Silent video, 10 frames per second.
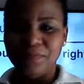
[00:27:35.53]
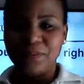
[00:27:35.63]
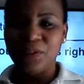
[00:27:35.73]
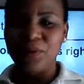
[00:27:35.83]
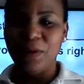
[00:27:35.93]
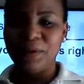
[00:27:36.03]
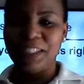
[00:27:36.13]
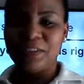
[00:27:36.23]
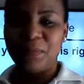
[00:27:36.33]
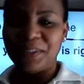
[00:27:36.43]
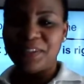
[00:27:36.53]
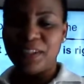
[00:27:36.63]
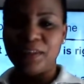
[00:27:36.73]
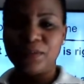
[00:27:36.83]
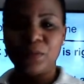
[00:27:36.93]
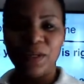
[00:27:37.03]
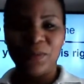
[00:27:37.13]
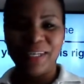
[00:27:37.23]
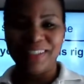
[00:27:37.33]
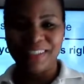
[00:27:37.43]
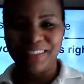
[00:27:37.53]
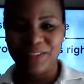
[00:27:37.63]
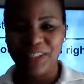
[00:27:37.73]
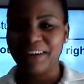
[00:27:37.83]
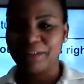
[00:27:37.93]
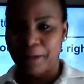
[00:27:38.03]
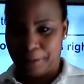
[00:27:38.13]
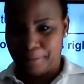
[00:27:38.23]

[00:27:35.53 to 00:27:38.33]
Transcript: 2 more minutes, boys and girls. What questions do you have?